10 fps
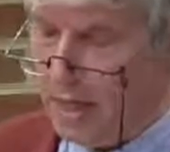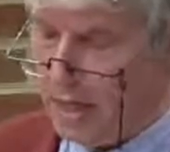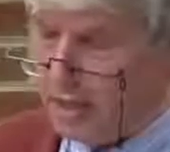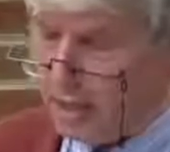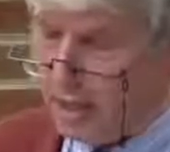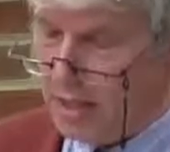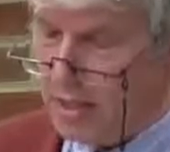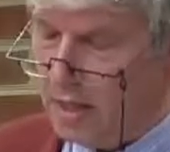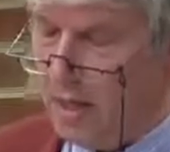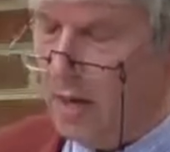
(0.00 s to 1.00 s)

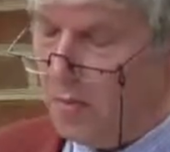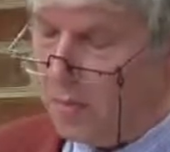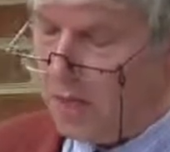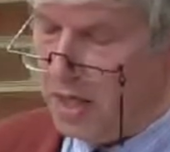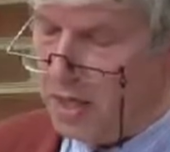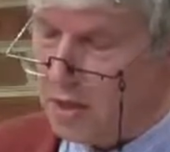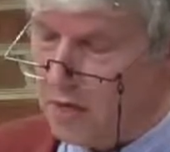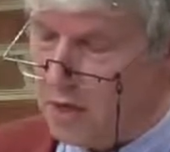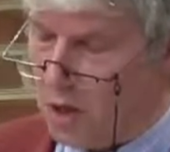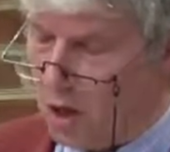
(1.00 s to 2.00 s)
Indeed, peace is
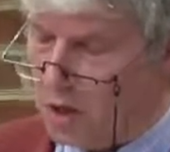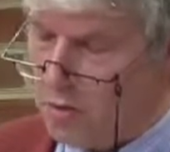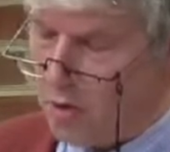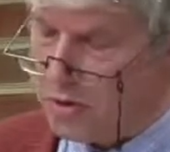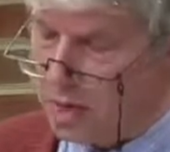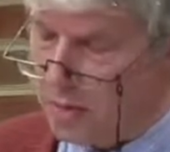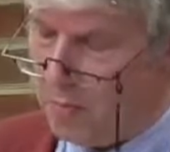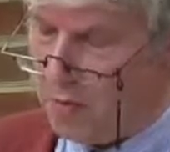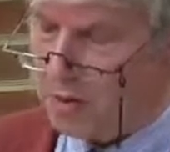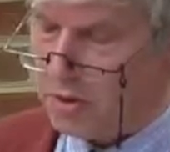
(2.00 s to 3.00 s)
of the utmost
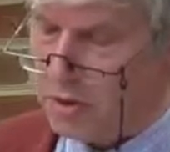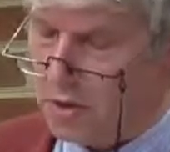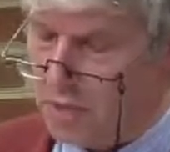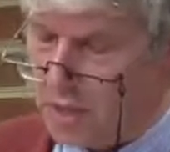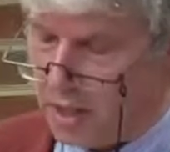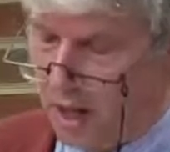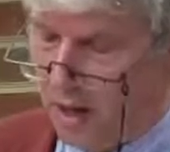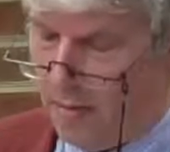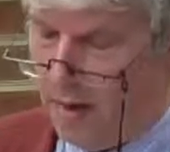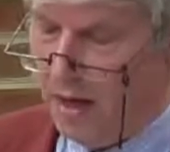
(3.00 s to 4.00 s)
importance to
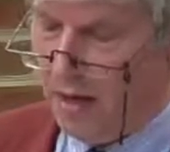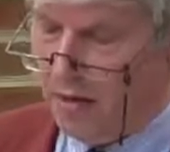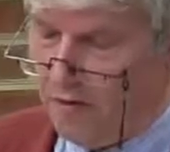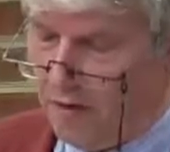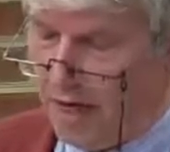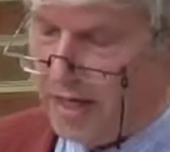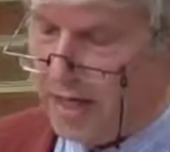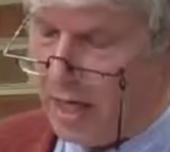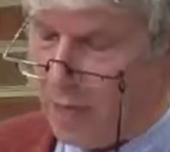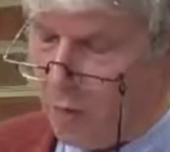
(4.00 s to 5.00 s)
Islam.
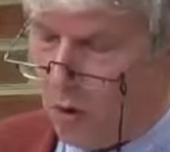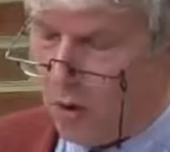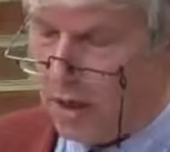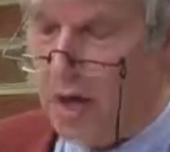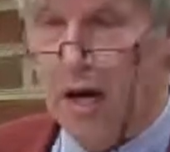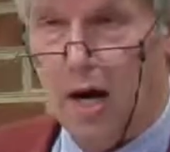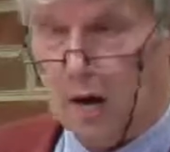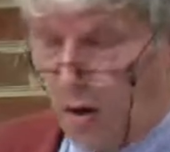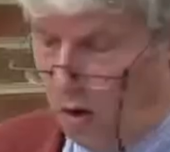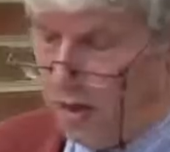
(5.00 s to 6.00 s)
Fighting and war
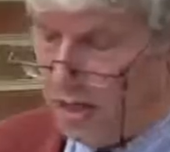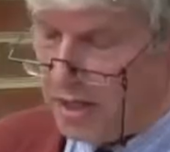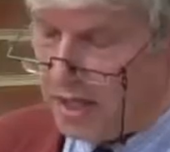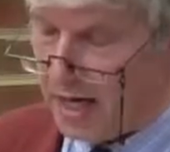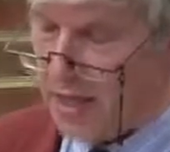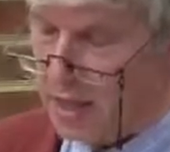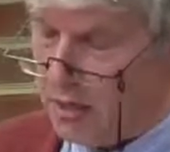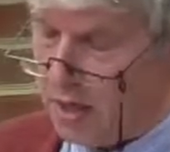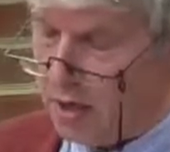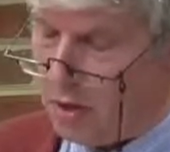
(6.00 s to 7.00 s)
are only
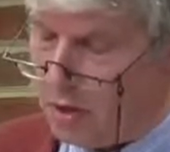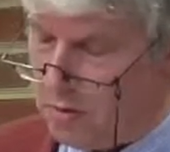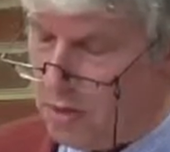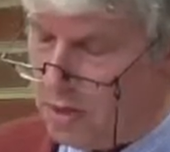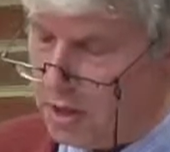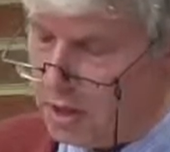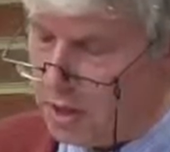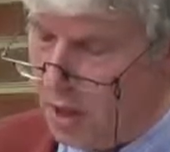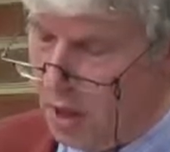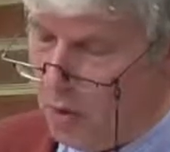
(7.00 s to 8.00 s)
secondary
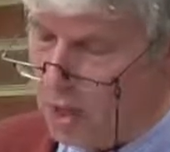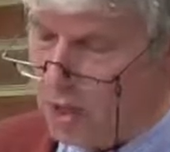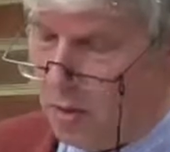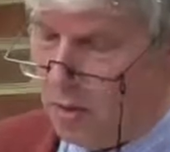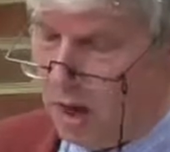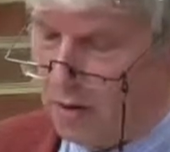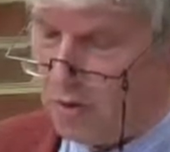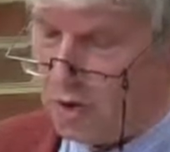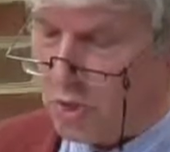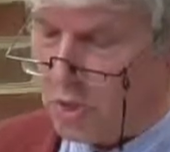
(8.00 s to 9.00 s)
occurrences which are bound
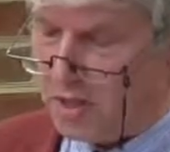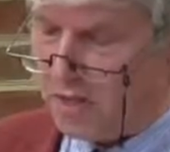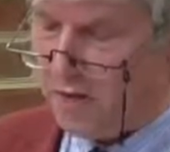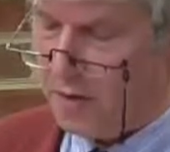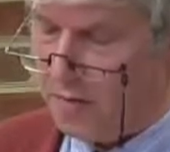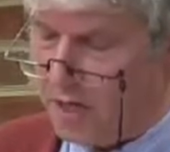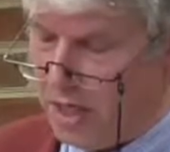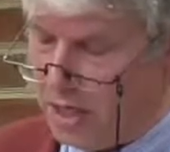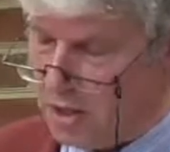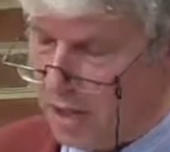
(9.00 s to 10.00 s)
to specific
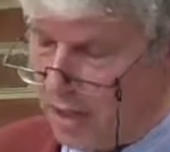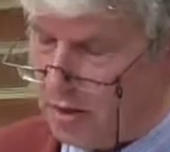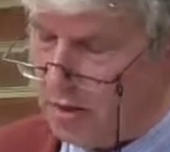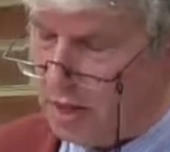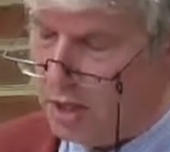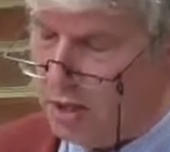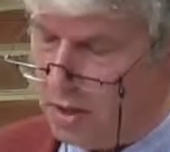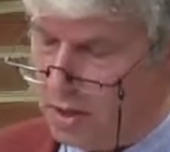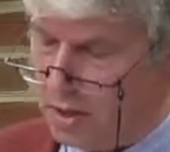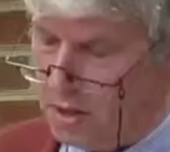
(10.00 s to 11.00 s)
reasons and
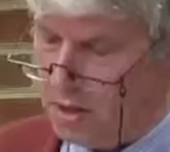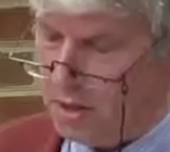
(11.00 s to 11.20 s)
conditions.